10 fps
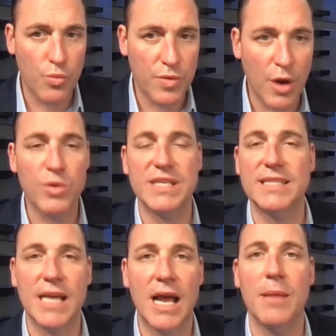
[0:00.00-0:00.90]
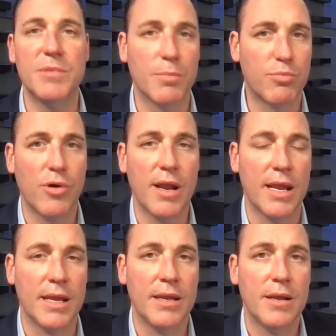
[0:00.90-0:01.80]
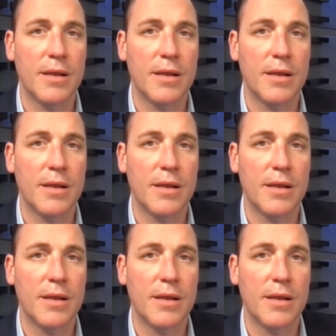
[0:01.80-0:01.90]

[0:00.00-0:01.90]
there was a time to pray